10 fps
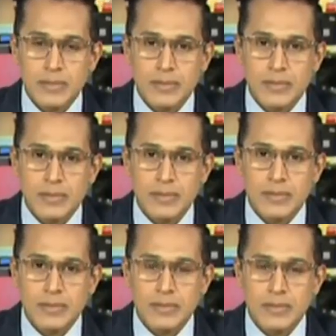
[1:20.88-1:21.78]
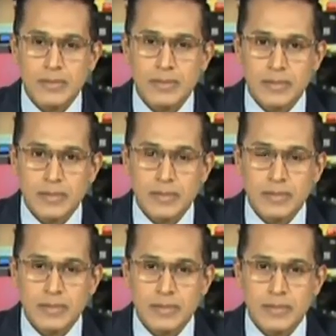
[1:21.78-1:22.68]

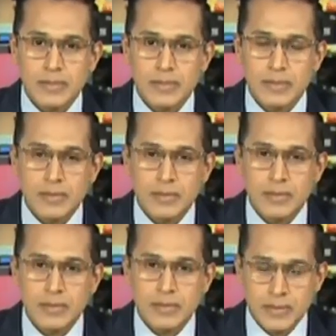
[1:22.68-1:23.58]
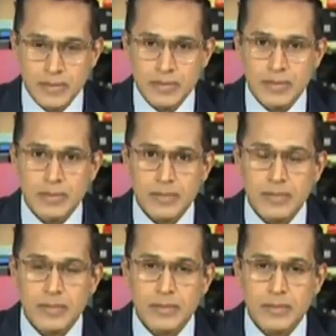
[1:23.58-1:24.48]

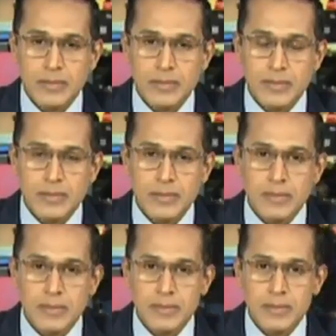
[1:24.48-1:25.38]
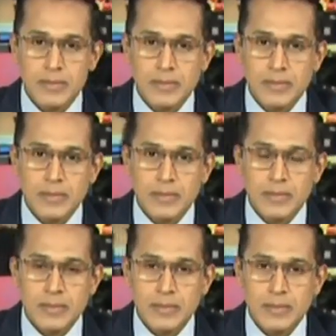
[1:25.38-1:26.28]

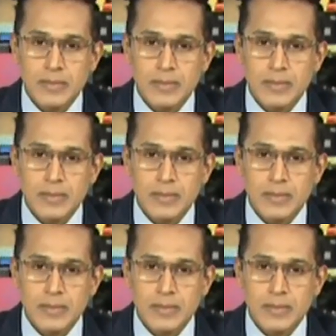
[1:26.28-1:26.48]
(silent)